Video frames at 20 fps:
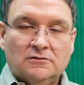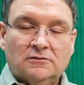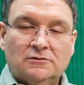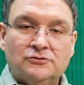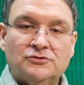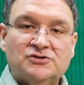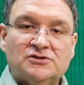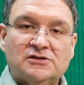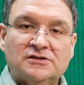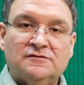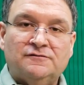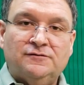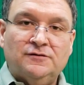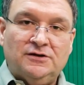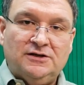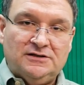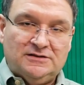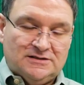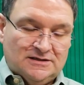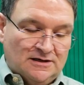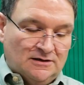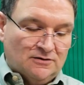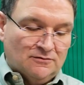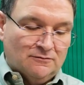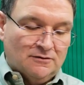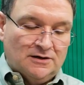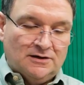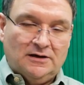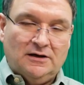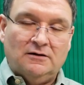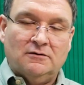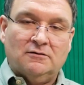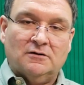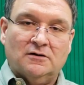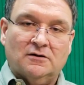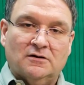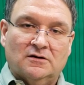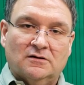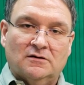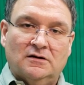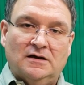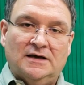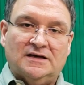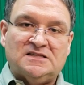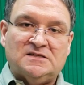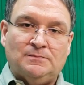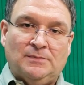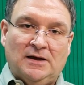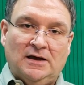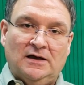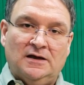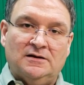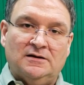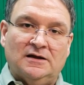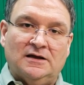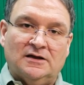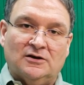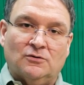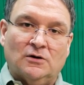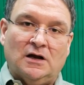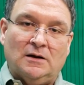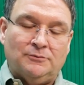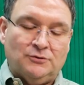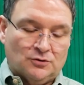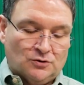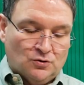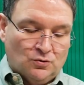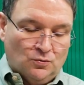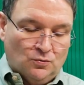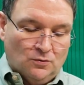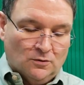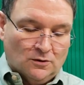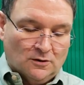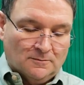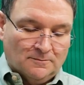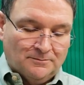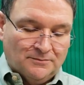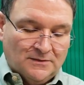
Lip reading: loosely fitting together right now, expand and grab your core.